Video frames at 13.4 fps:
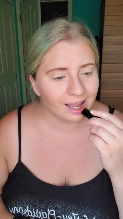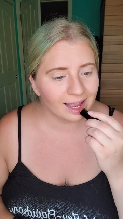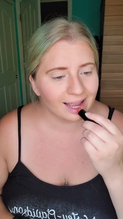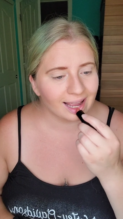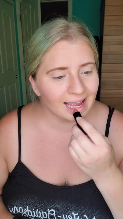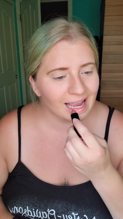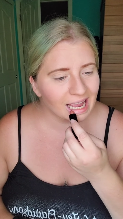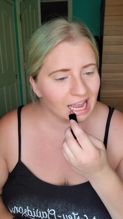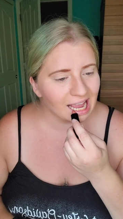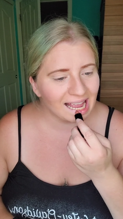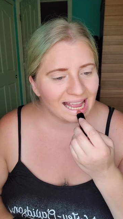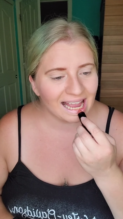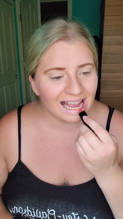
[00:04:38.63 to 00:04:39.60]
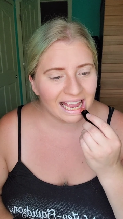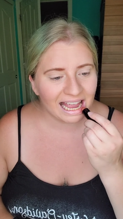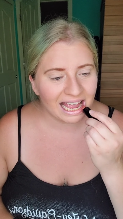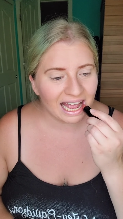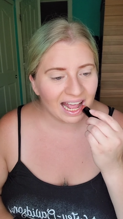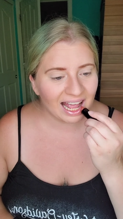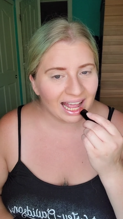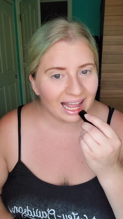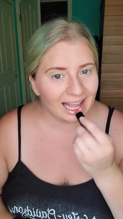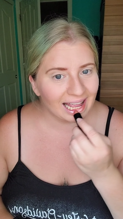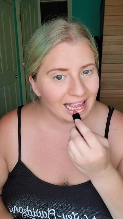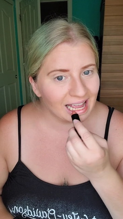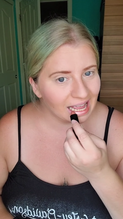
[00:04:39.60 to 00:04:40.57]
[no speech]